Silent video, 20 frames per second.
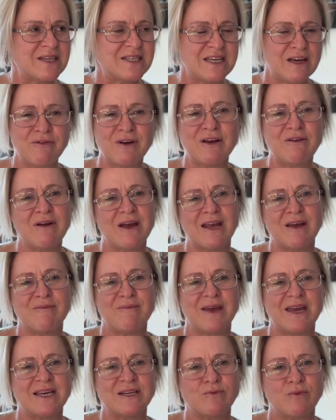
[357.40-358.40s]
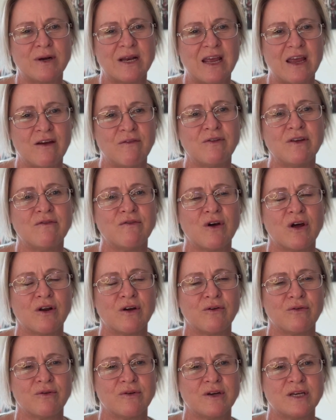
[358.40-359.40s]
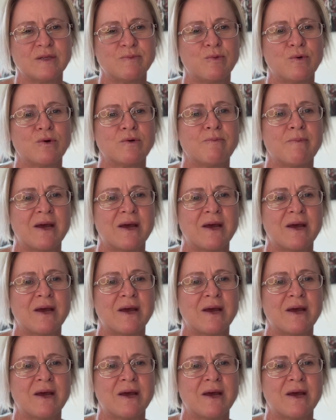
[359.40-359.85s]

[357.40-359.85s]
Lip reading: definitely recommend whenever you've got a cruise book,